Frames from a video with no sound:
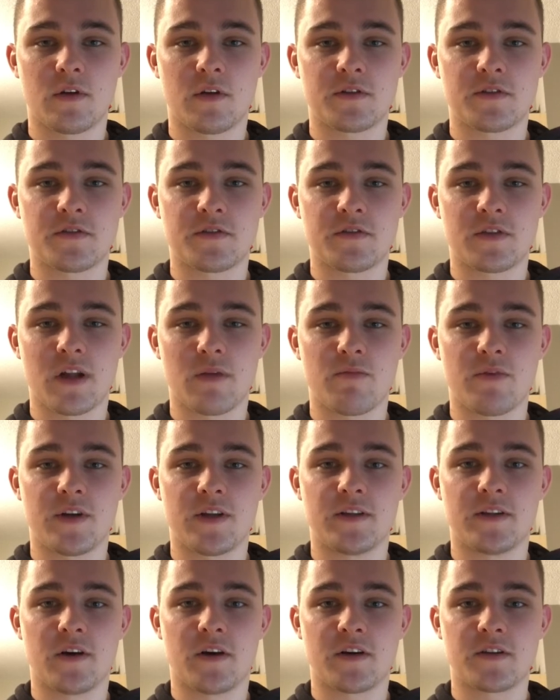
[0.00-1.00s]
lots of celebrity
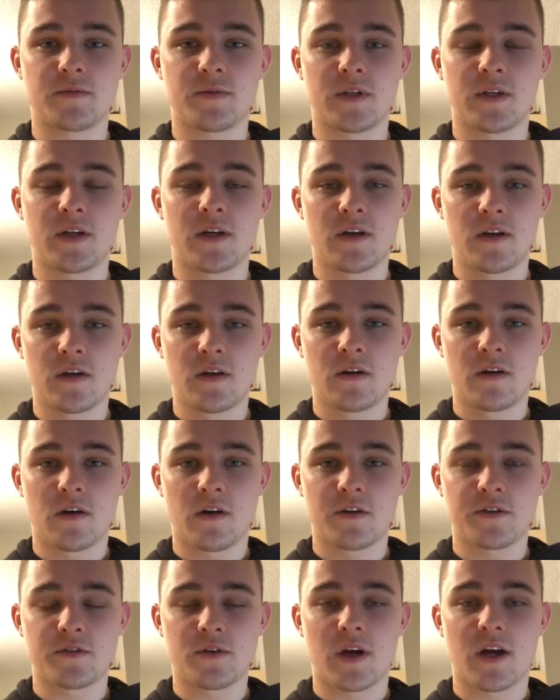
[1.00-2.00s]
endorsement.
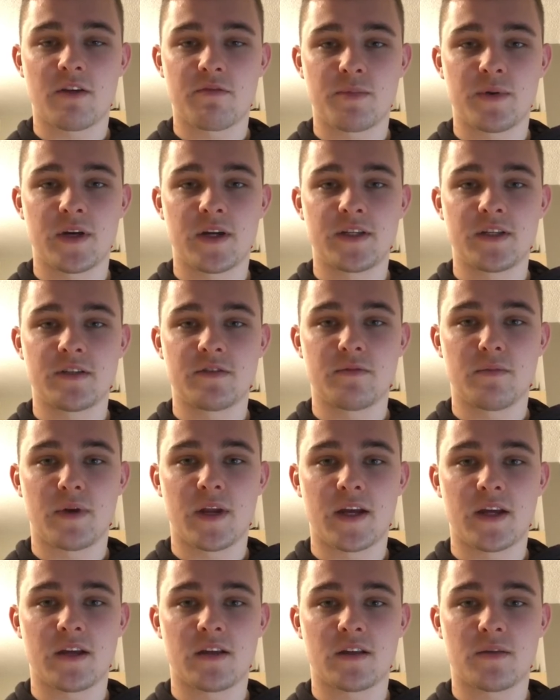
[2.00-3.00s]
Also, I have purchased from
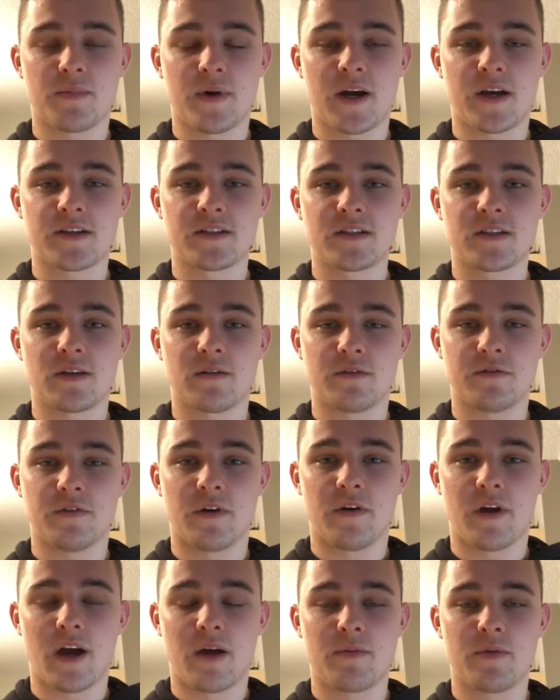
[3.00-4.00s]
Nike in the past and I was
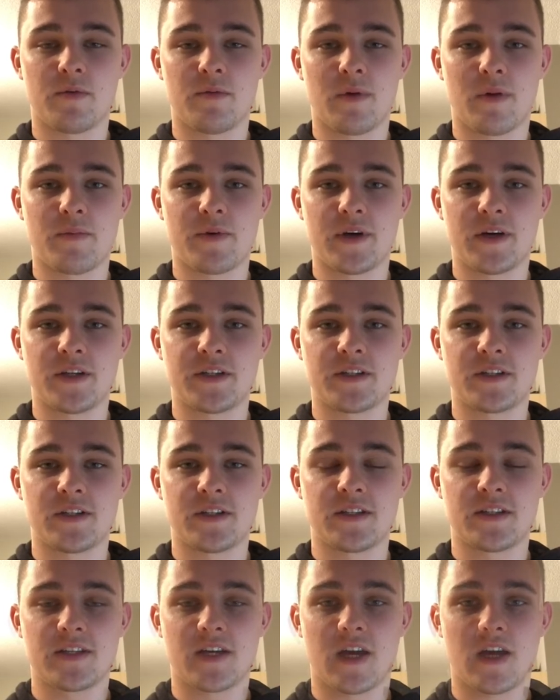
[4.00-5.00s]
very happy with my purchase at
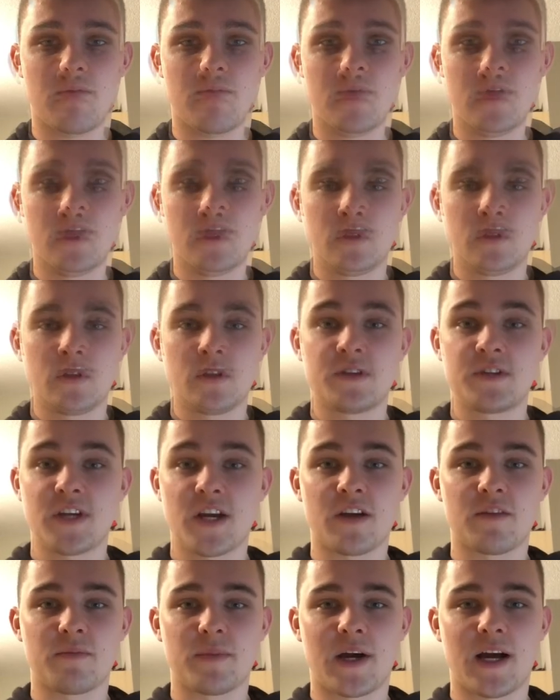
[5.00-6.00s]
the time.
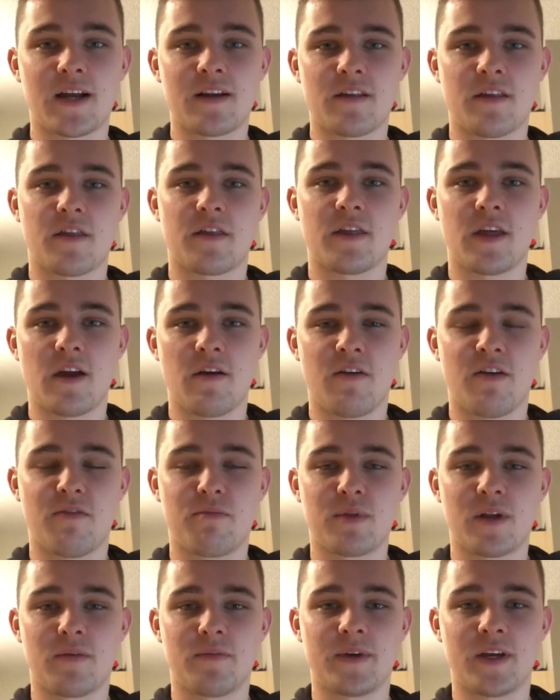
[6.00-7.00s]
Theory of
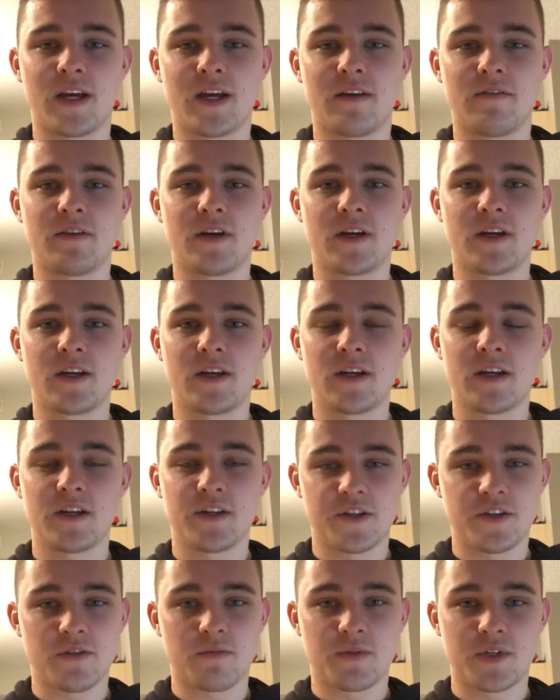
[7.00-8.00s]
planned behaviour is
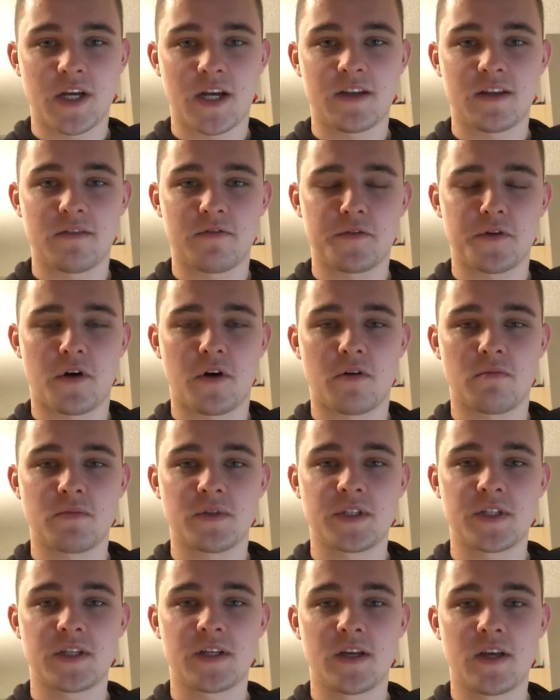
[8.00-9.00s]
subjective
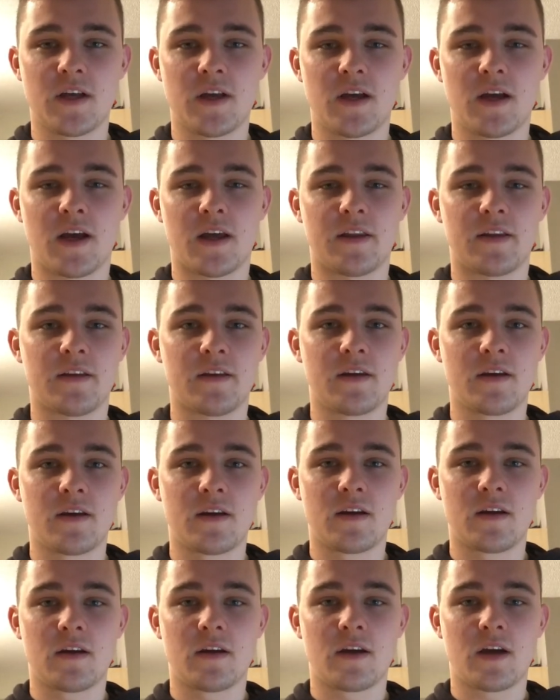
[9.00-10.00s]
norms, and
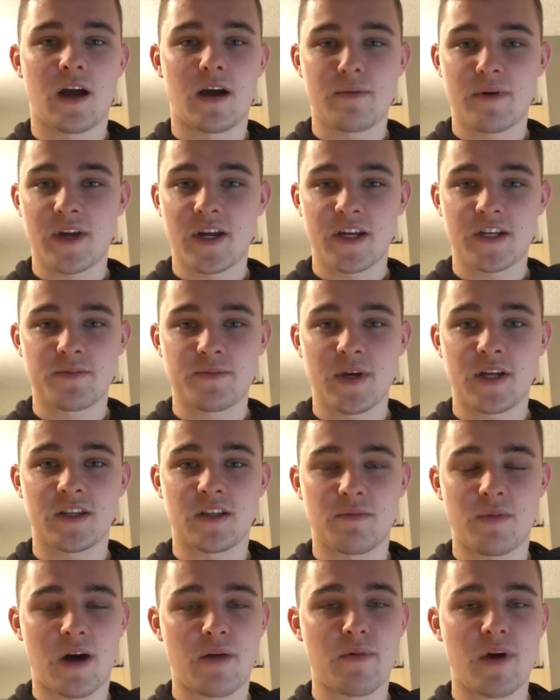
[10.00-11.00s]
am I
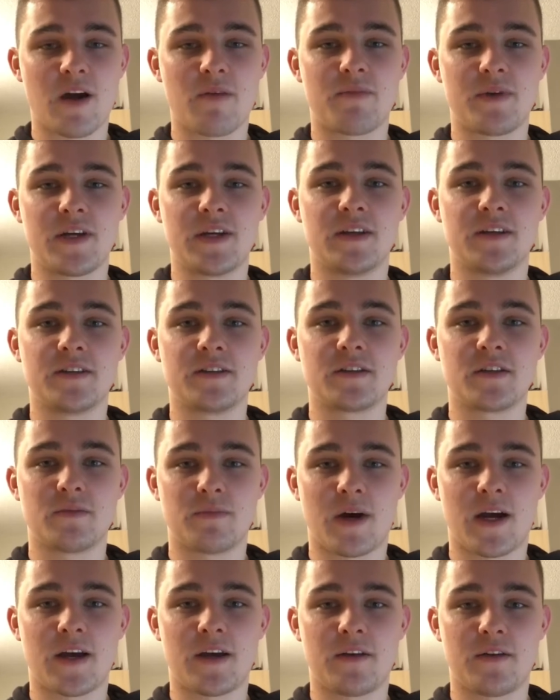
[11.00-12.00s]
expected by my peers to
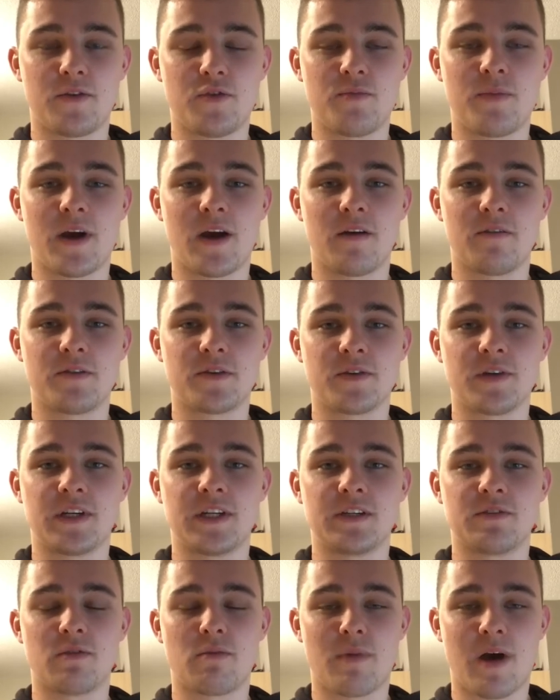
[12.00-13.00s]
buy a new pair of
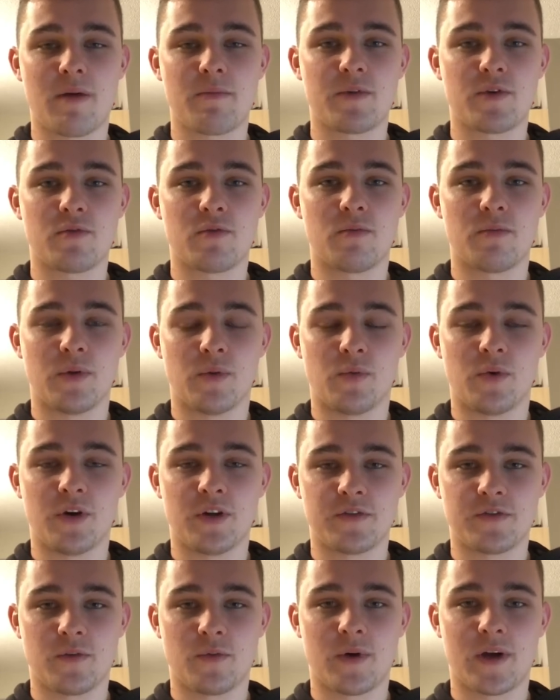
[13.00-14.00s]
trainers when mine become a bit
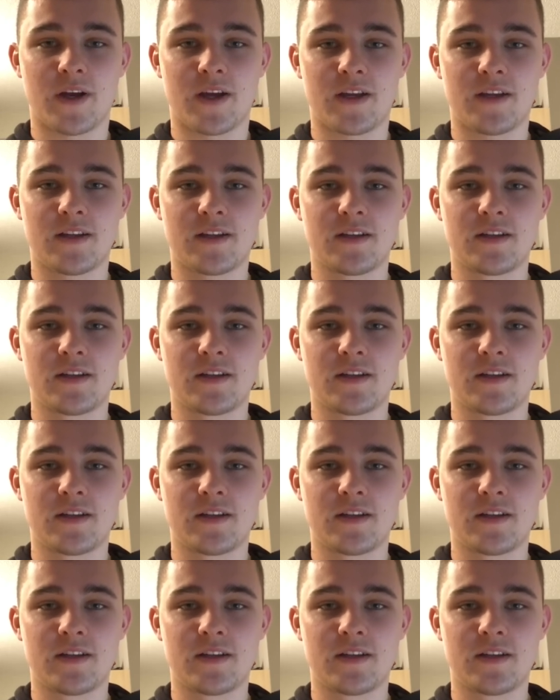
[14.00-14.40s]
worse for wear?